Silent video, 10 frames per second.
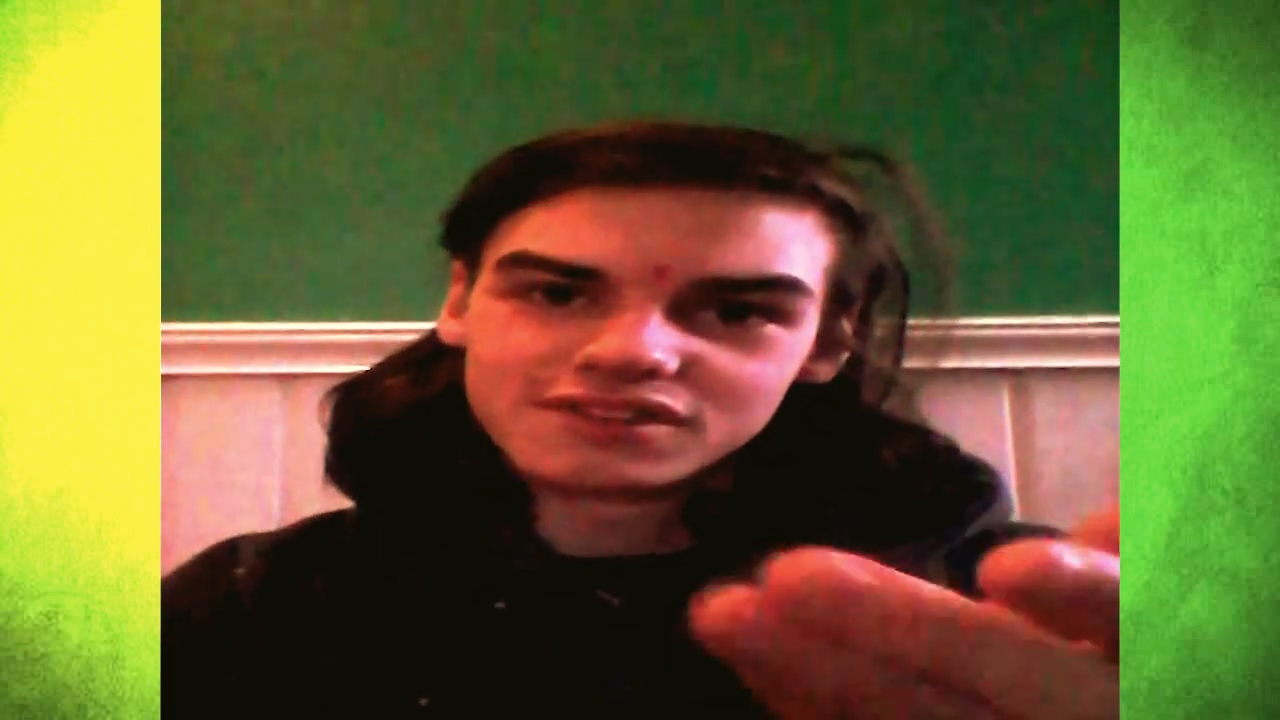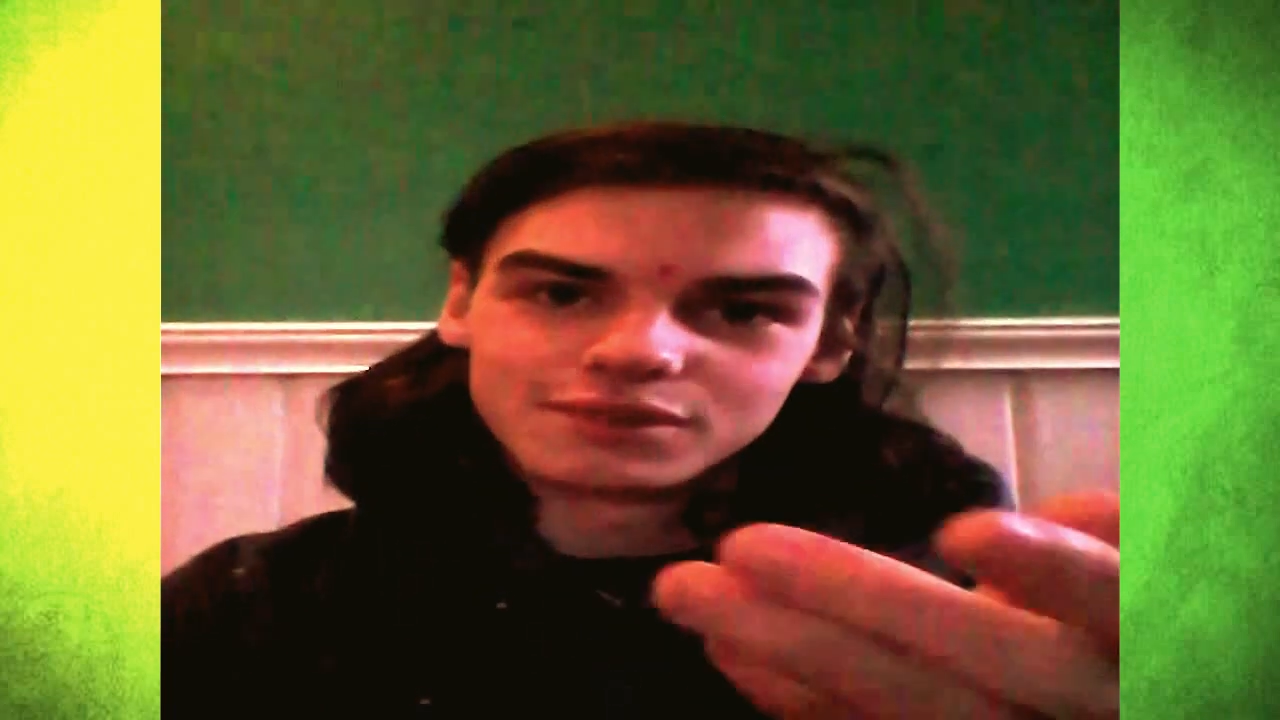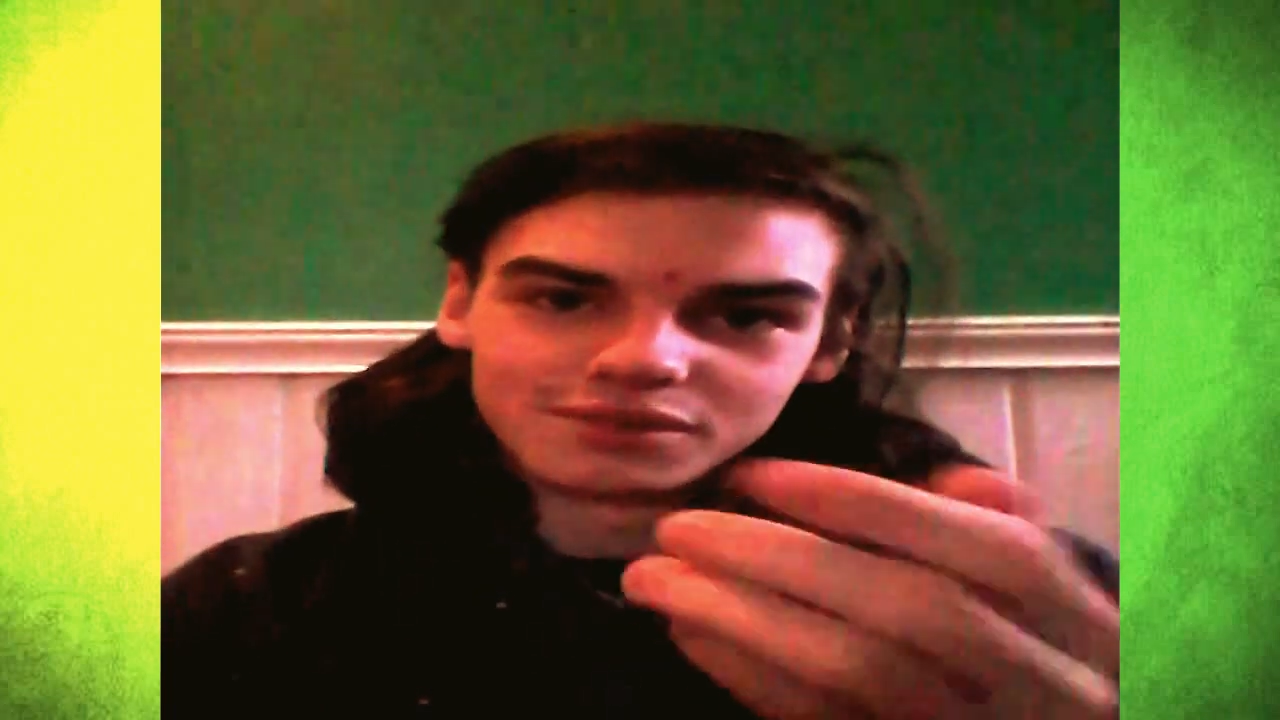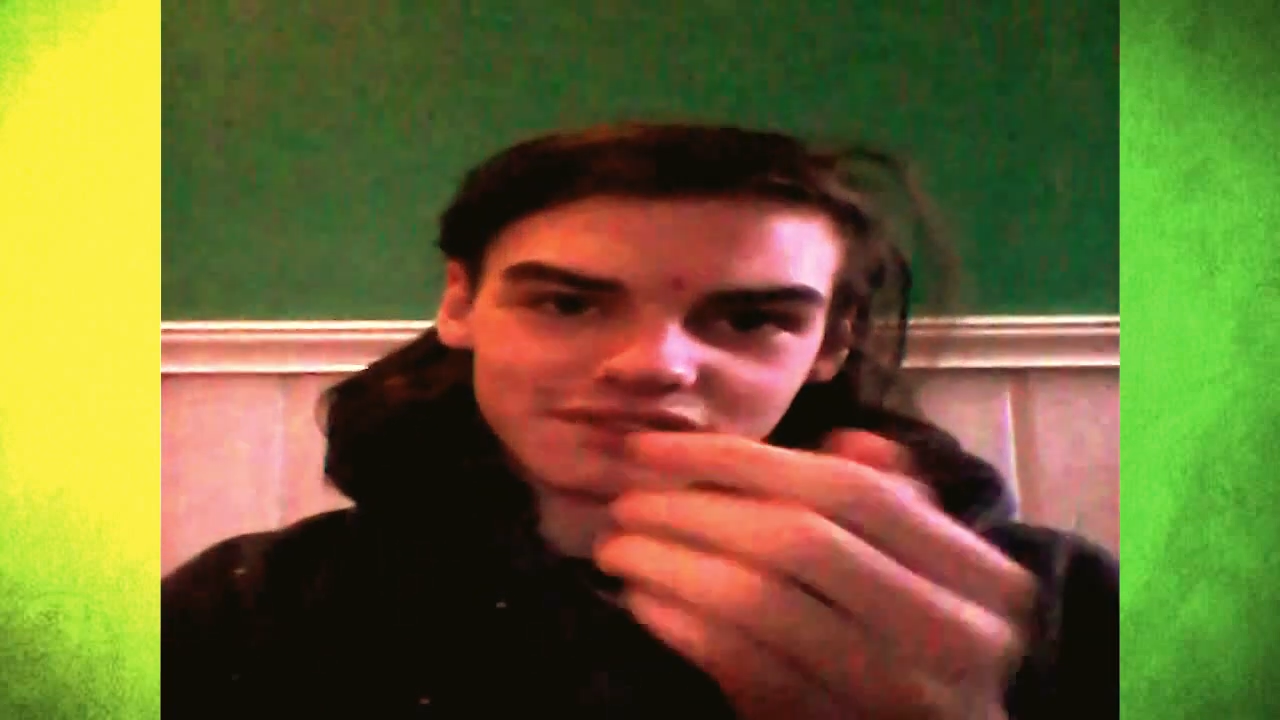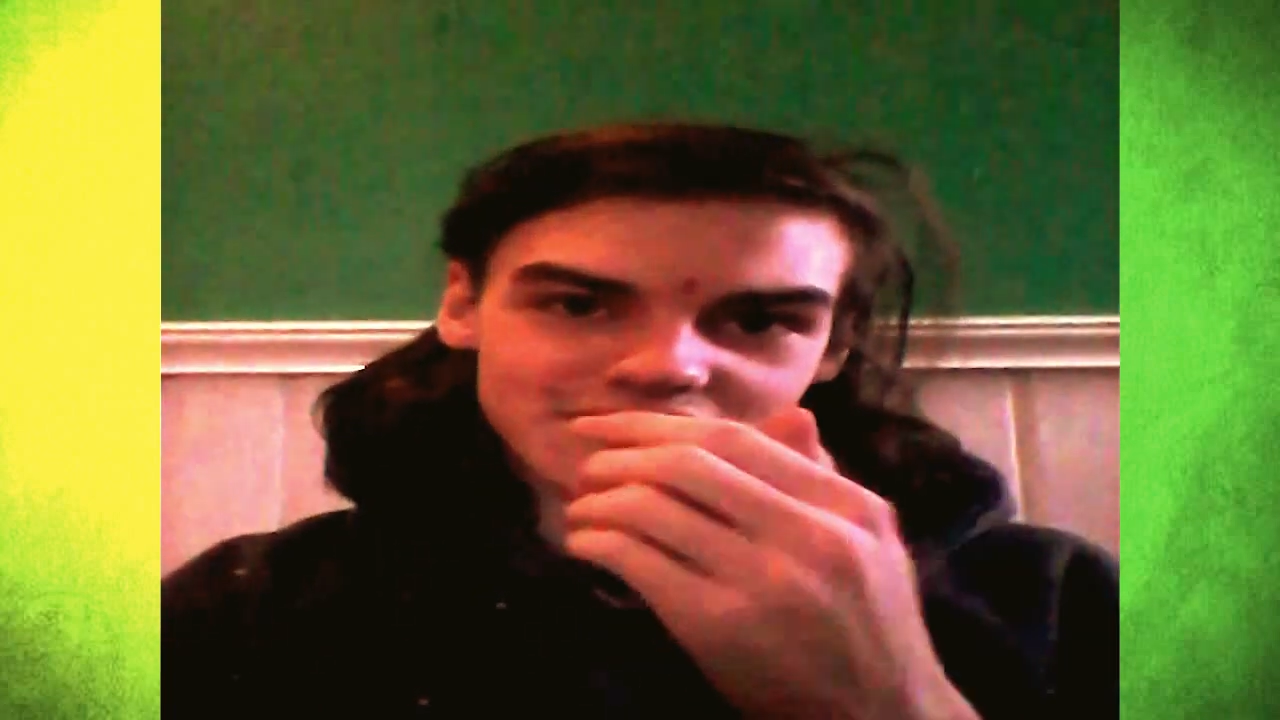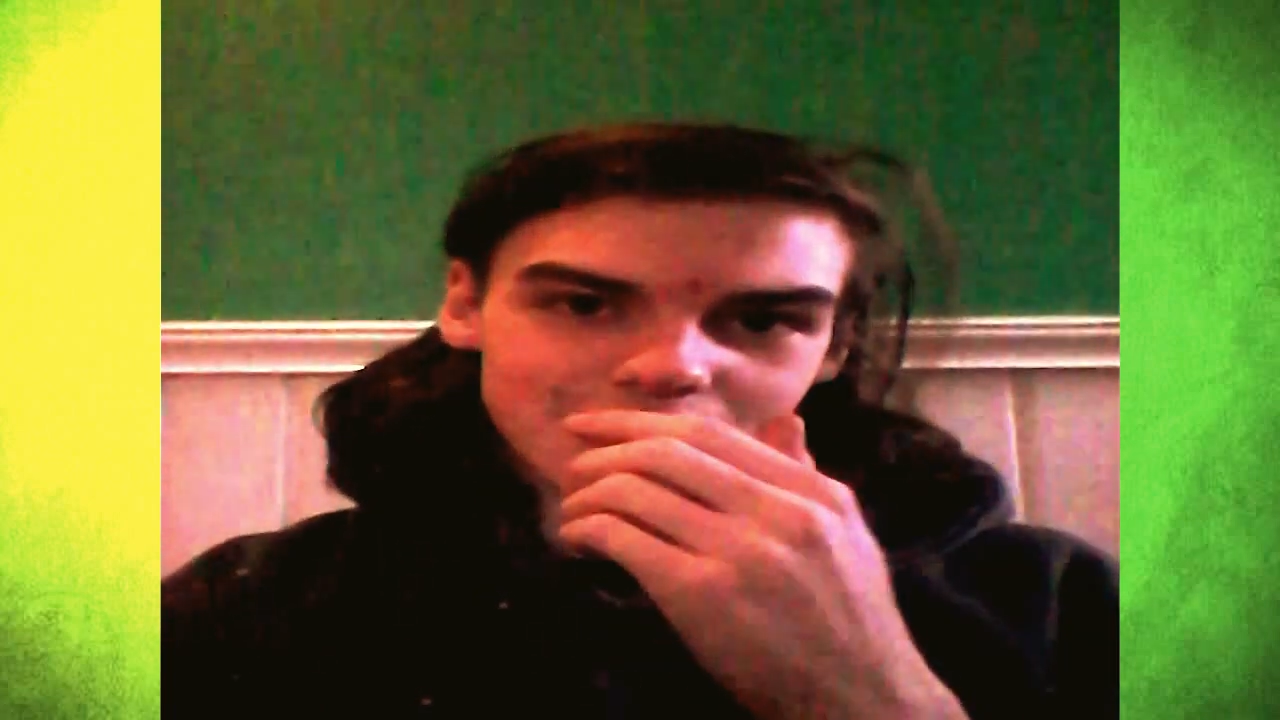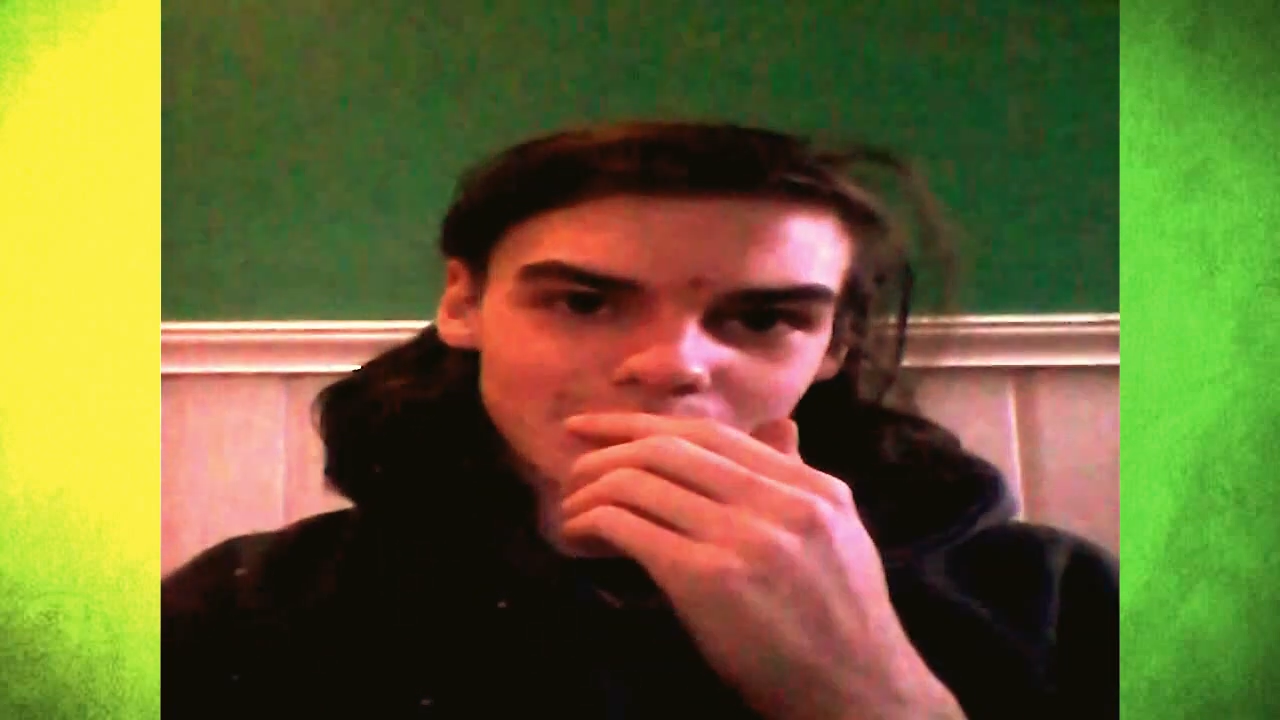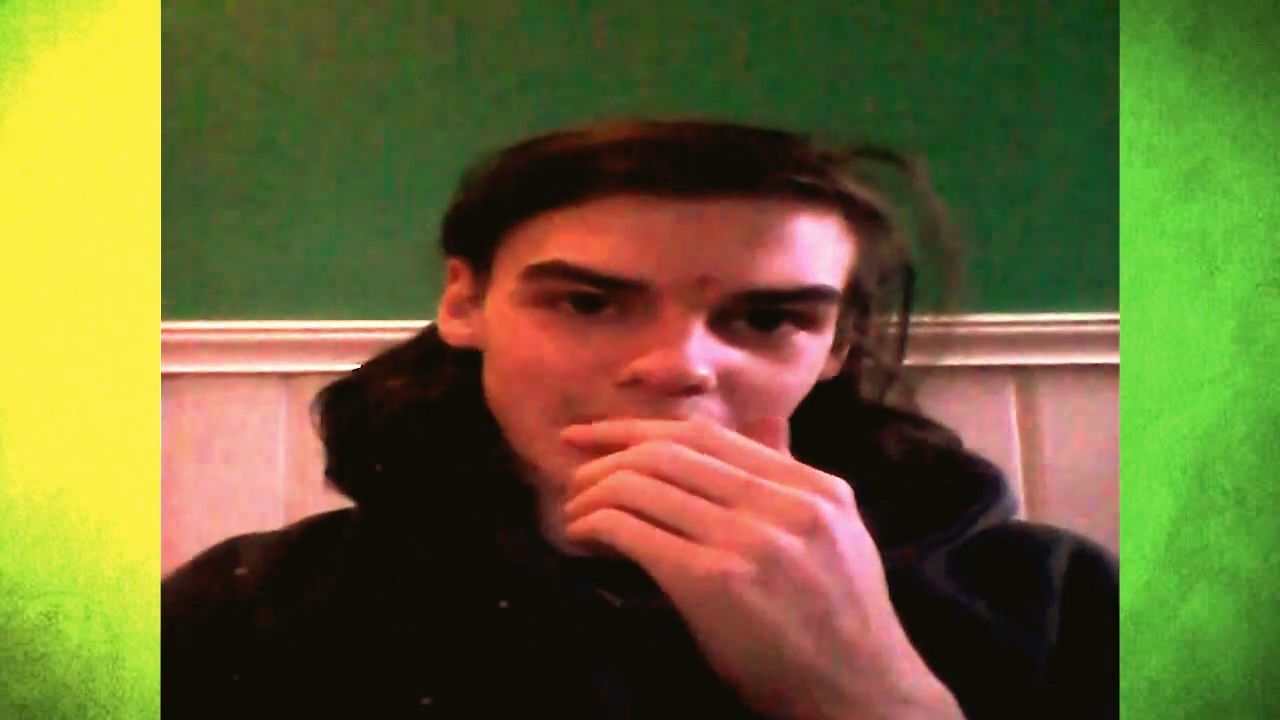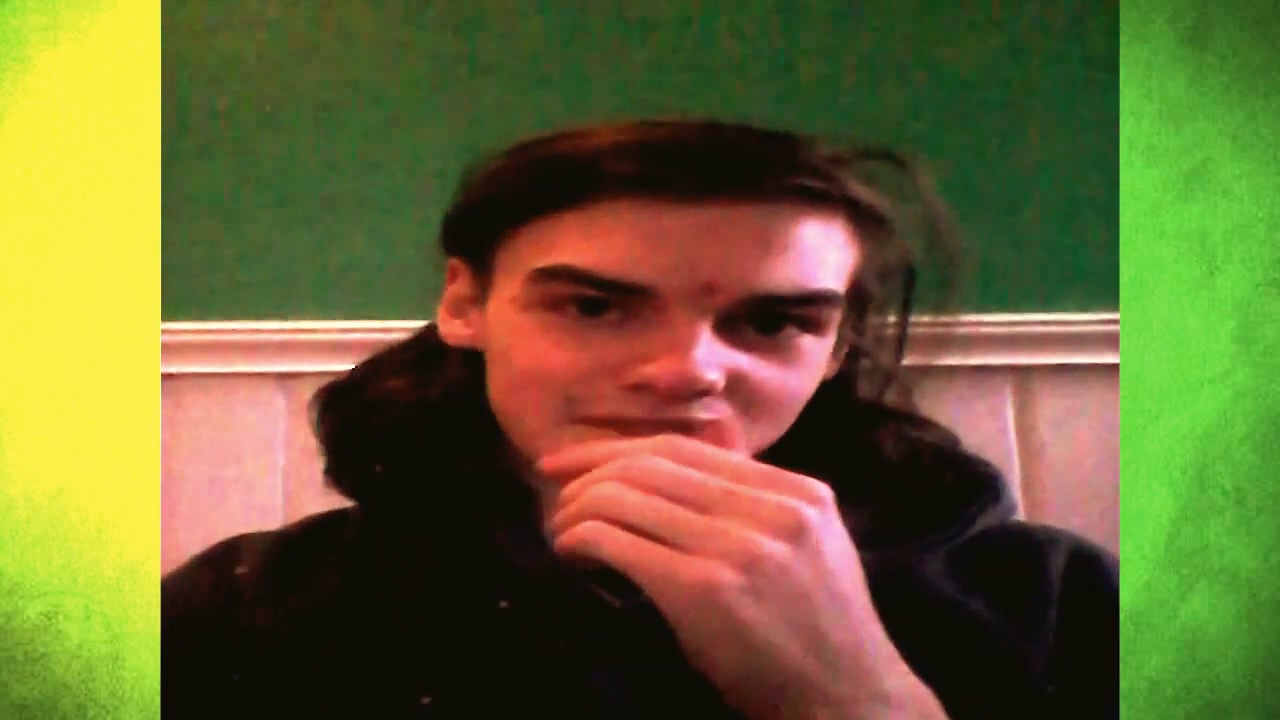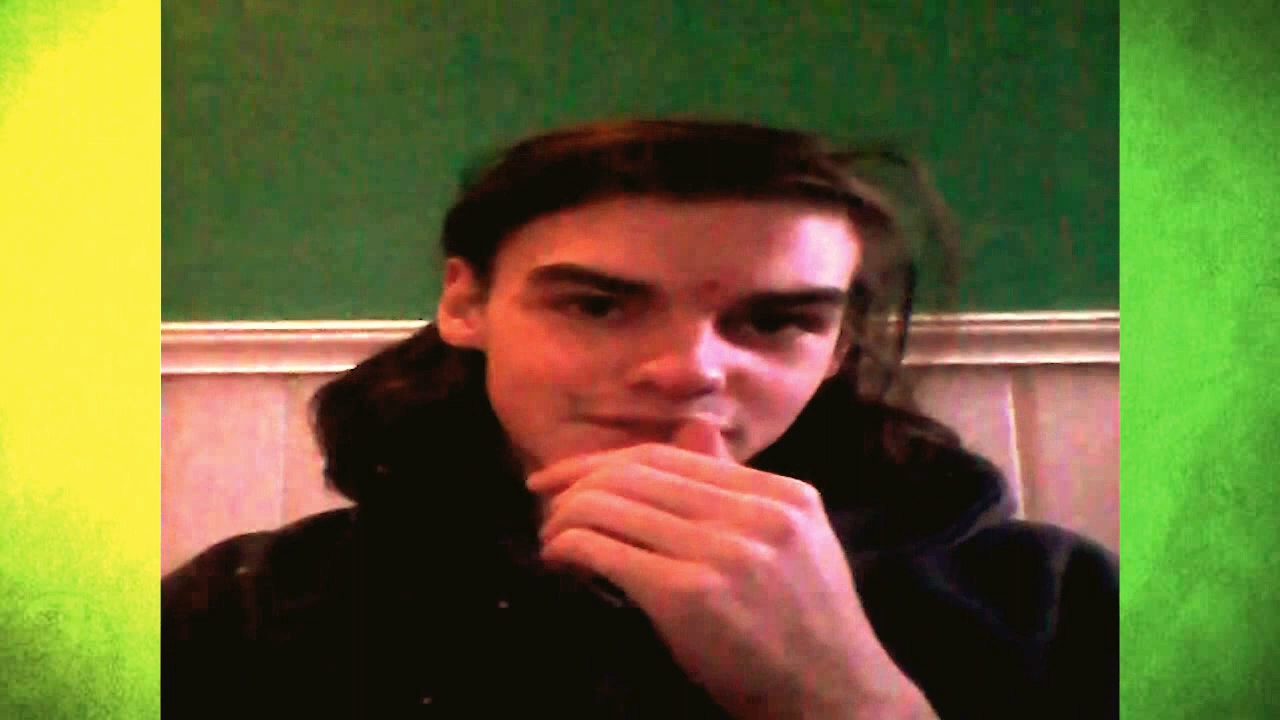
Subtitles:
students in my